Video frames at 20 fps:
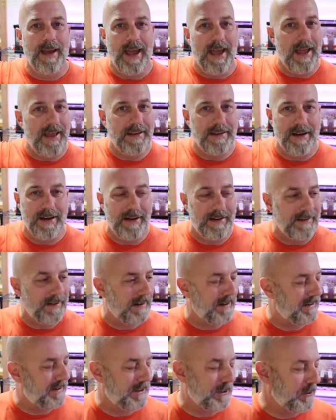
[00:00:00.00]
And,
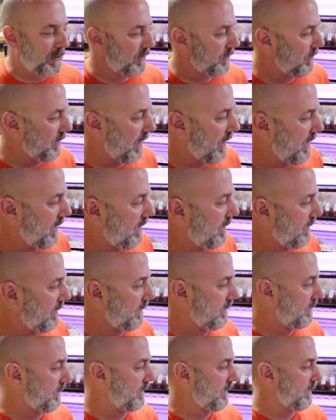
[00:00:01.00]
oh,
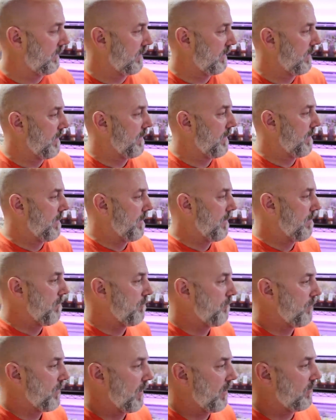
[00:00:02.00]
God.
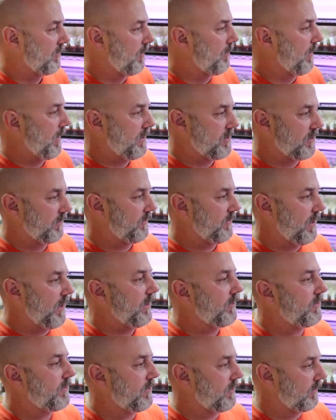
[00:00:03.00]
Somebody just
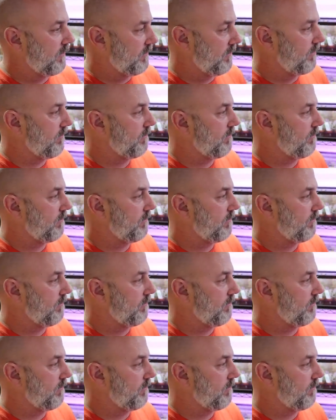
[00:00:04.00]
needs to...